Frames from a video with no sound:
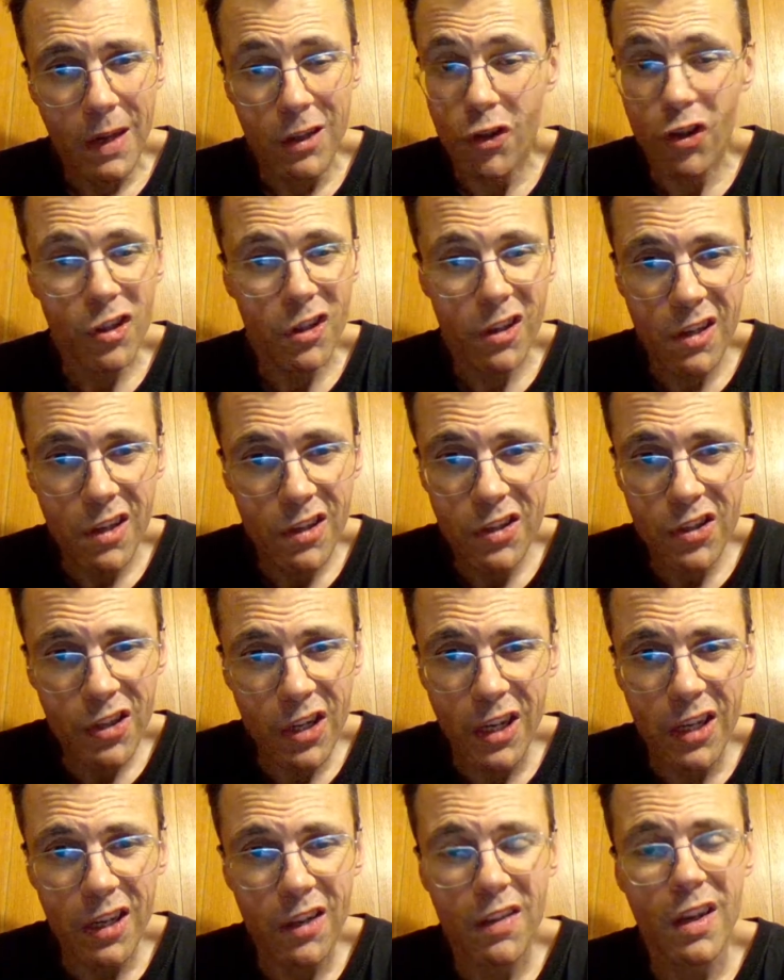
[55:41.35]
Just as I
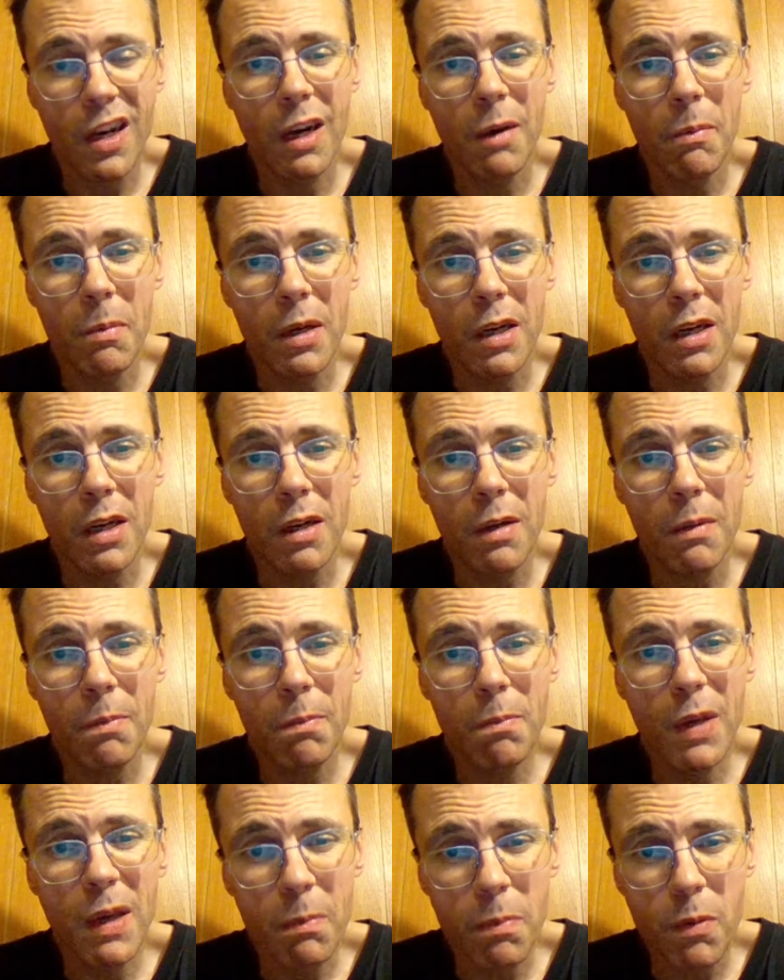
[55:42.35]
stated, I'm a
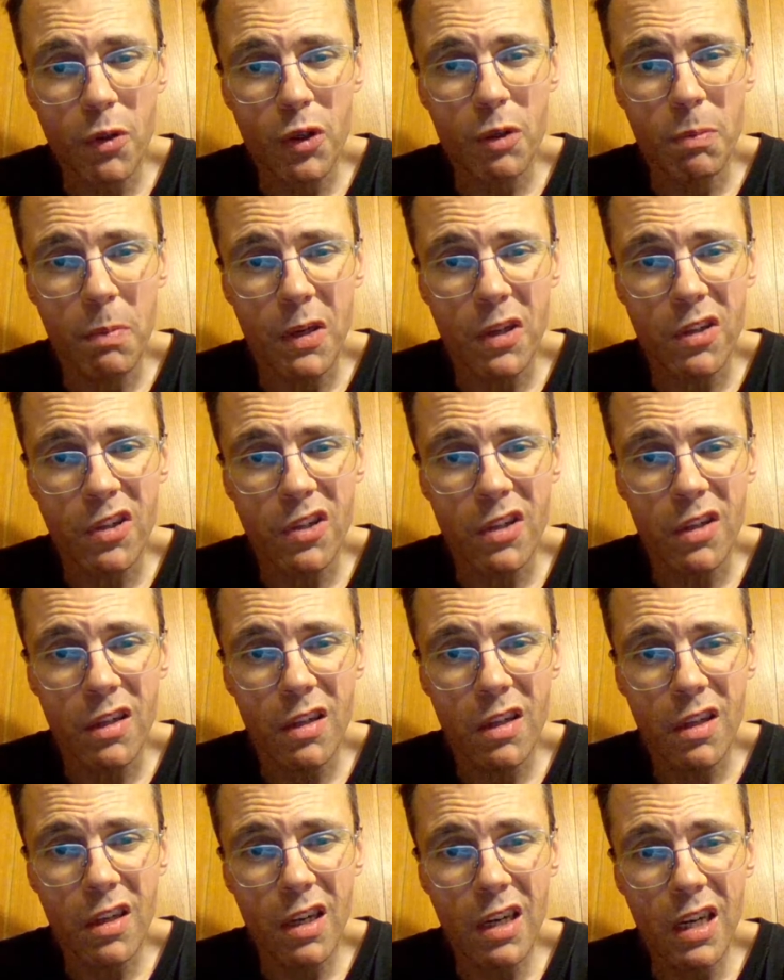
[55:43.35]
people's
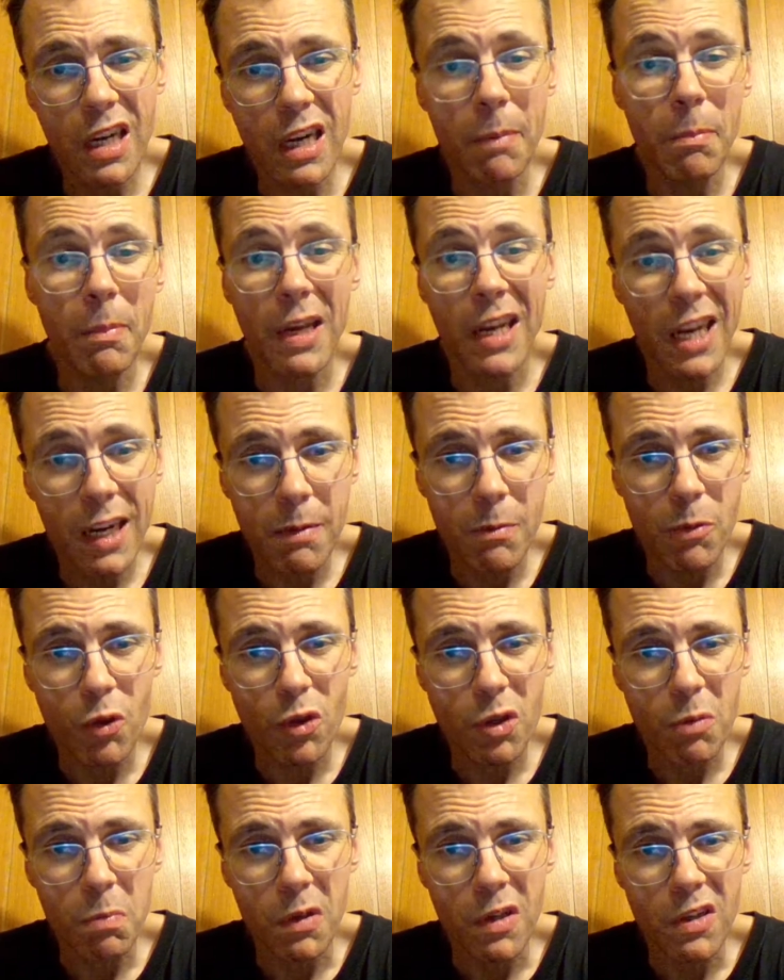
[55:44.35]
person, I'm
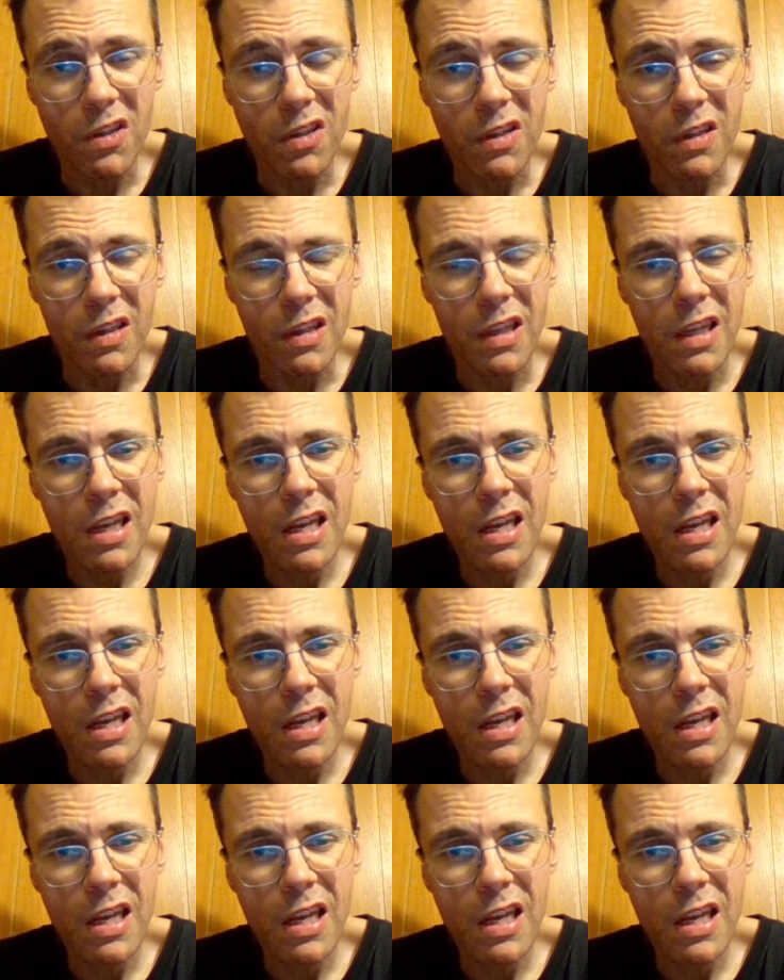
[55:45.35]
animals person.